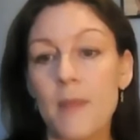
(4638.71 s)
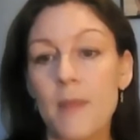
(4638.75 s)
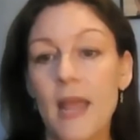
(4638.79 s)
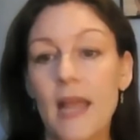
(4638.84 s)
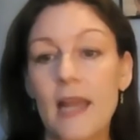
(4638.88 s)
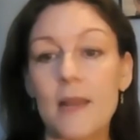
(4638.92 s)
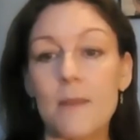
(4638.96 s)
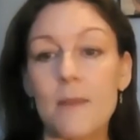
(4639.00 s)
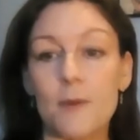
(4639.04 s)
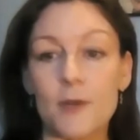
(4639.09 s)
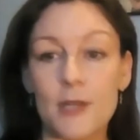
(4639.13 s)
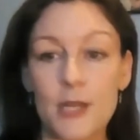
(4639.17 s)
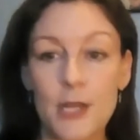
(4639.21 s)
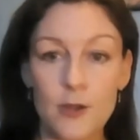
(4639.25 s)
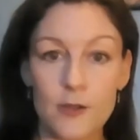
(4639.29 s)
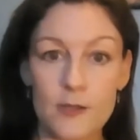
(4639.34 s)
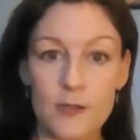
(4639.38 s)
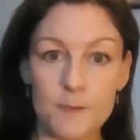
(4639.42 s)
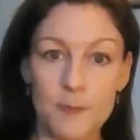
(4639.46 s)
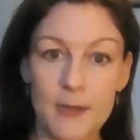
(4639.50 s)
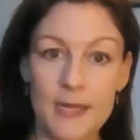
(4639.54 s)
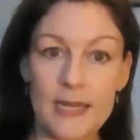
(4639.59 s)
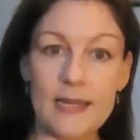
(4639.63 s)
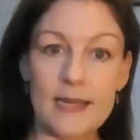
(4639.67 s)
Anybody
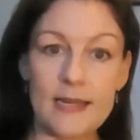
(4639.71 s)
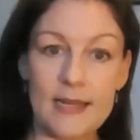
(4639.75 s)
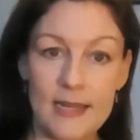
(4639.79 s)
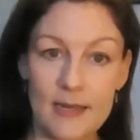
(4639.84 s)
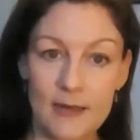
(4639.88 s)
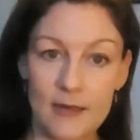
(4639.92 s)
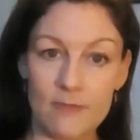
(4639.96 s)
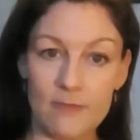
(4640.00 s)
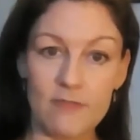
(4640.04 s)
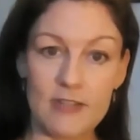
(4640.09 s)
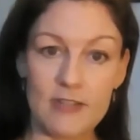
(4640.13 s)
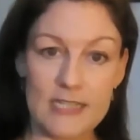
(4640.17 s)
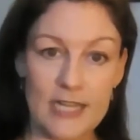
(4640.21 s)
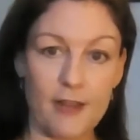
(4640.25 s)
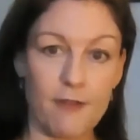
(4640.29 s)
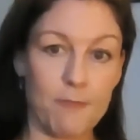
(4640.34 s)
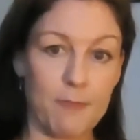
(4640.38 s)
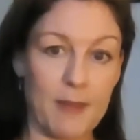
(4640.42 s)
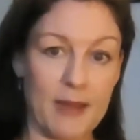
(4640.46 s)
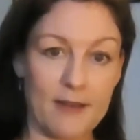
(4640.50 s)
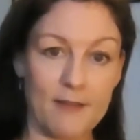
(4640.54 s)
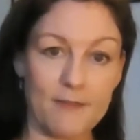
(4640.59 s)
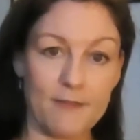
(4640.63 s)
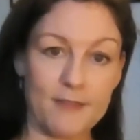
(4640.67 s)
who's been in receipt
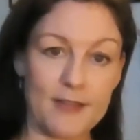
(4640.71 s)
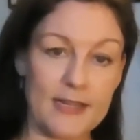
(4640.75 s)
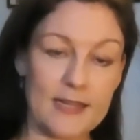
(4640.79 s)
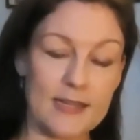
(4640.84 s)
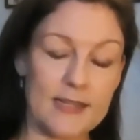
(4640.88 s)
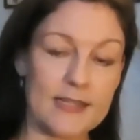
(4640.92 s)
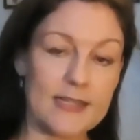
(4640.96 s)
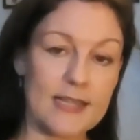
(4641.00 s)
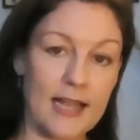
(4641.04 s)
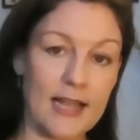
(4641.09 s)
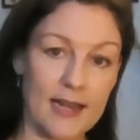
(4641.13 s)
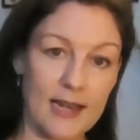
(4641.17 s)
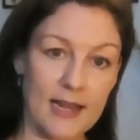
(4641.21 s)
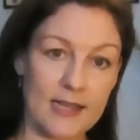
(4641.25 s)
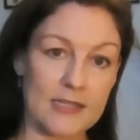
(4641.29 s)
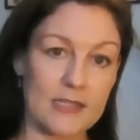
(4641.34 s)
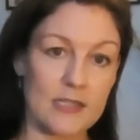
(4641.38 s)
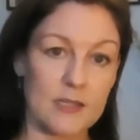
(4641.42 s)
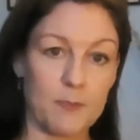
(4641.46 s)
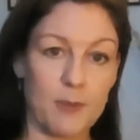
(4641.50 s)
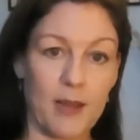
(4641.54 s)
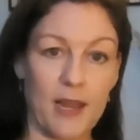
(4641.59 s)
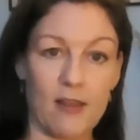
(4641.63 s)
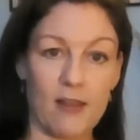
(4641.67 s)
of benefits and
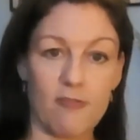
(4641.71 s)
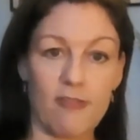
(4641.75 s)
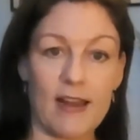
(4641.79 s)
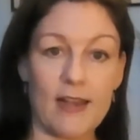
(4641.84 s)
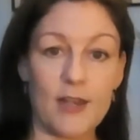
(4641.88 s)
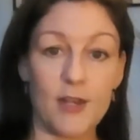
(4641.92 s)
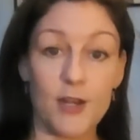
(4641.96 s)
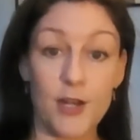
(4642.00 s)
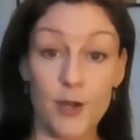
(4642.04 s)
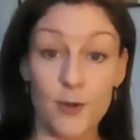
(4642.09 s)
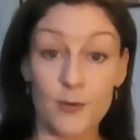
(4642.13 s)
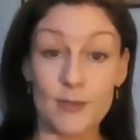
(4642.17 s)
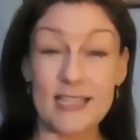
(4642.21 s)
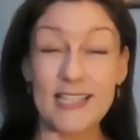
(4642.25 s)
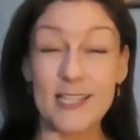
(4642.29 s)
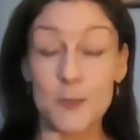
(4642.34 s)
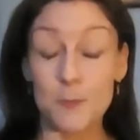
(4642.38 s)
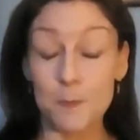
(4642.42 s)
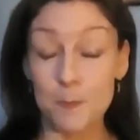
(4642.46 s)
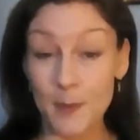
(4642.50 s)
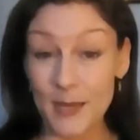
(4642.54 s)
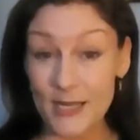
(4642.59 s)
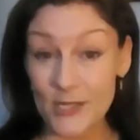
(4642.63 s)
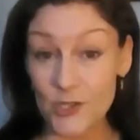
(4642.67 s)
has to pay rent knows,
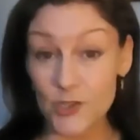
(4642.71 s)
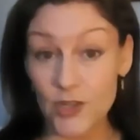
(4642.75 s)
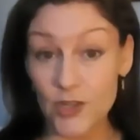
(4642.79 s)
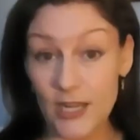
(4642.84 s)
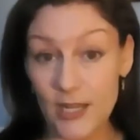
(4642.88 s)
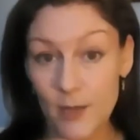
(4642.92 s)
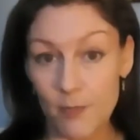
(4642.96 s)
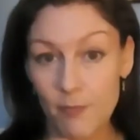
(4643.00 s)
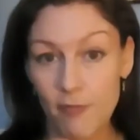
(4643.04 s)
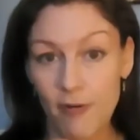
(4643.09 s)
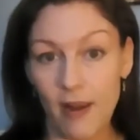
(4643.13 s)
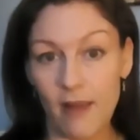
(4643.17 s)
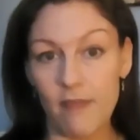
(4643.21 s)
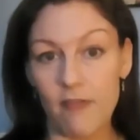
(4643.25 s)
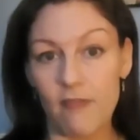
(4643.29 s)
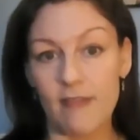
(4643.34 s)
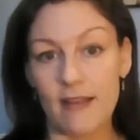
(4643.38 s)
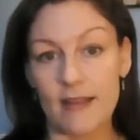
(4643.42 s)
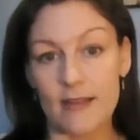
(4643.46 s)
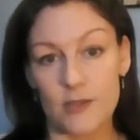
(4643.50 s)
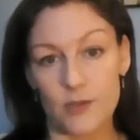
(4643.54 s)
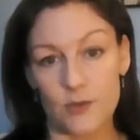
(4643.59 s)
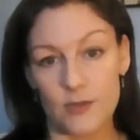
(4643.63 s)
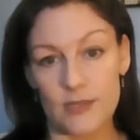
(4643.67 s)
especially in the private
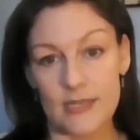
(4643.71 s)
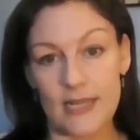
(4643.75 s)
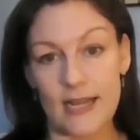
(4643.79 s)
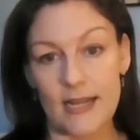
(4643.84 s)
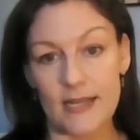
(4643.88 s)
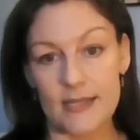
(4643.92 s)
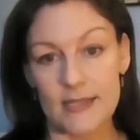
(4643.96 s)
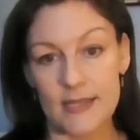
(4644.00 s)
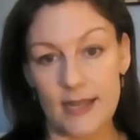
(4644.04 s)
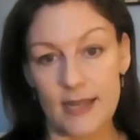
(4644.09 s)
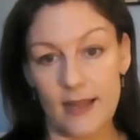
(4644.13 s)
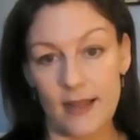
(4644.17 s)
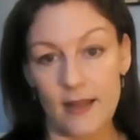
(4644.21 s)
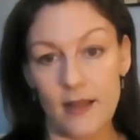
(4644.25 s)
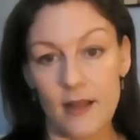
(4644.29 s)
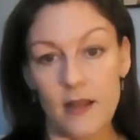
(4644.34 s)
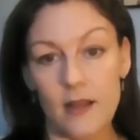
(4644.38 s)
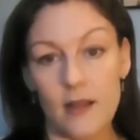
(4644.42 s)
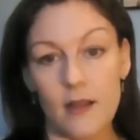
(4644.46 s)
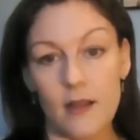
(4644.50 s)
rental sector,